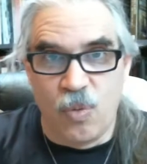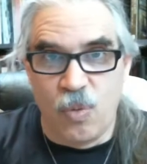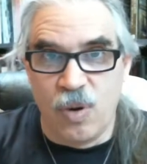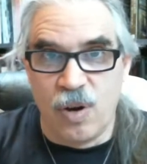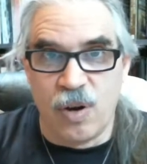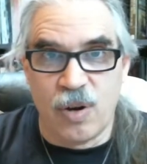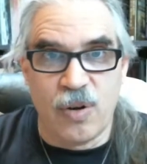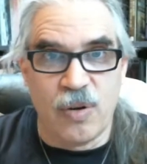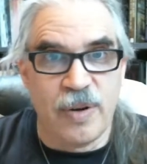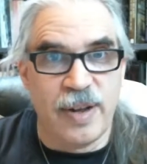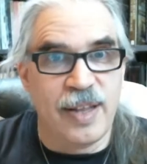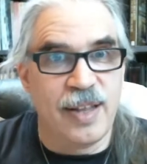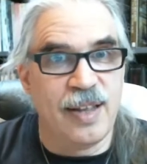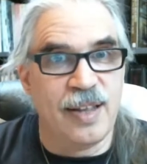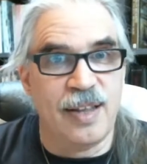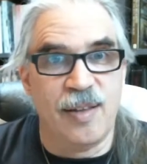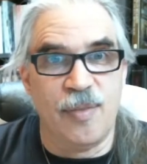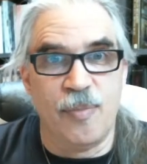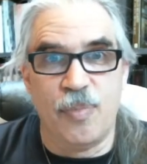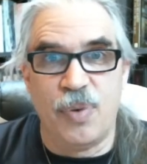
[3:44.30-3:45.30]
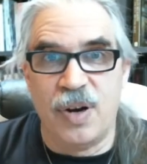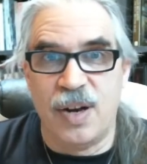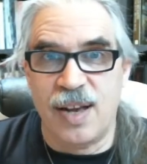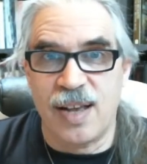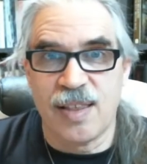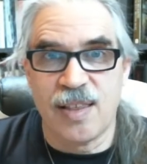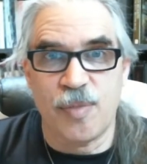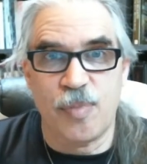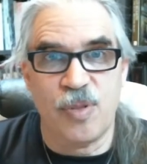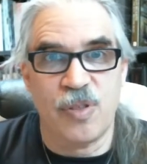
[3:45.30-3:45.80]
We're creating an
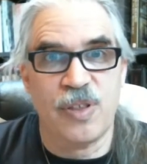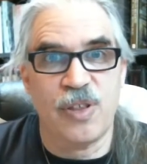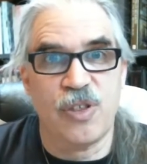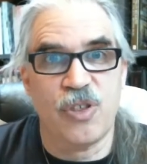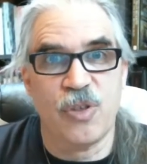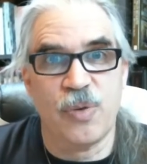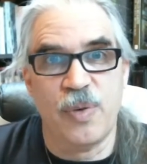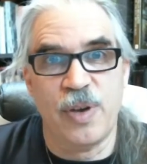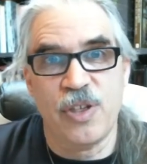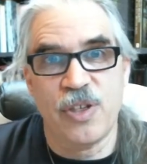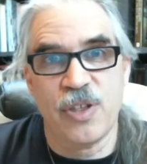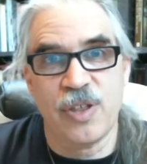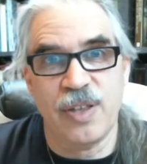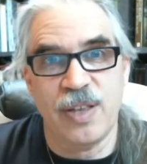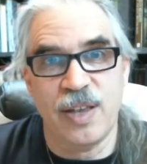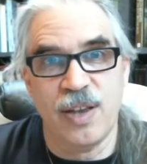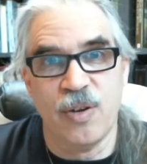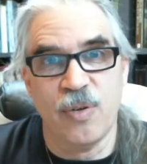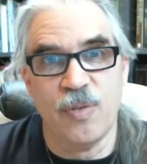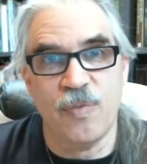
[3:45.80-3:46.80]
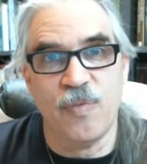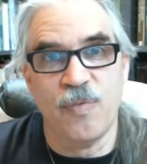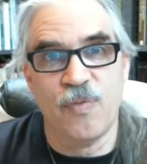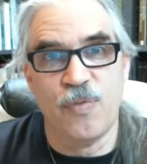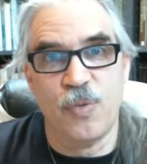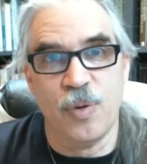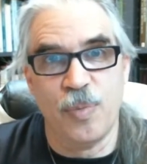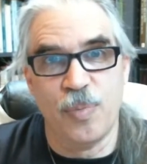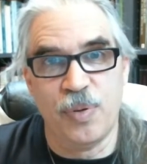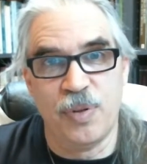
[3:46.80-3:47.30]
impossible situation here
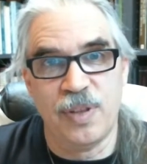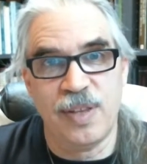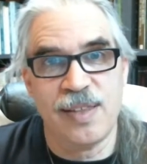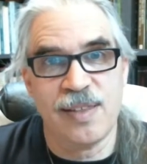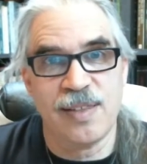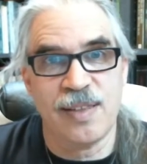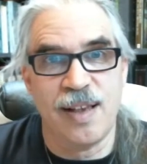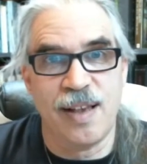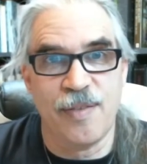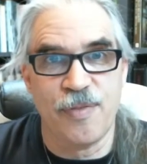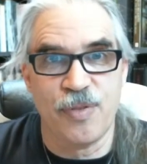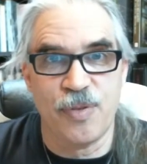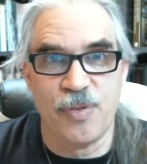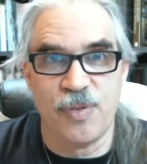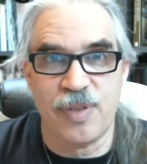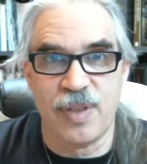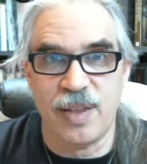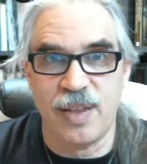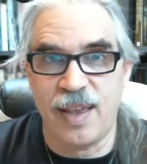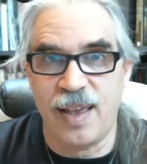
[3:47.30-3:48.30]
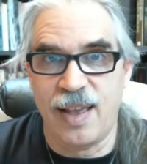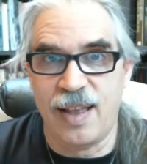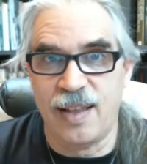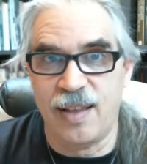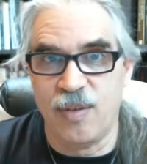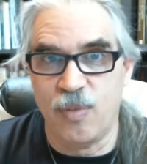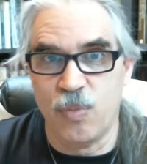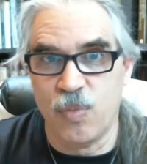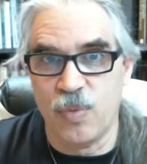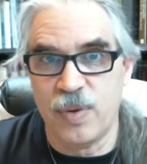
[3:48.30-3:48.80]
for police officers,
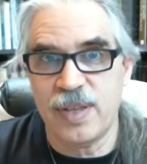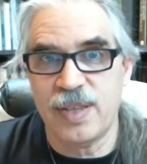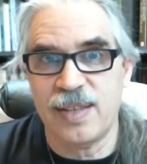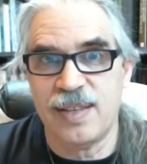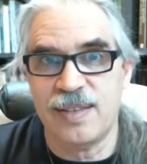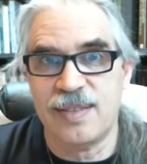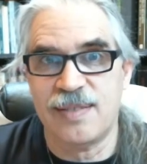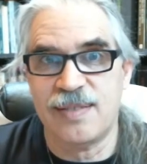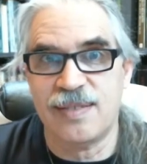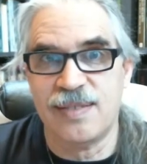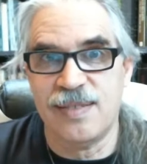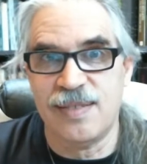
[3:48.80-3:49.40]
and a really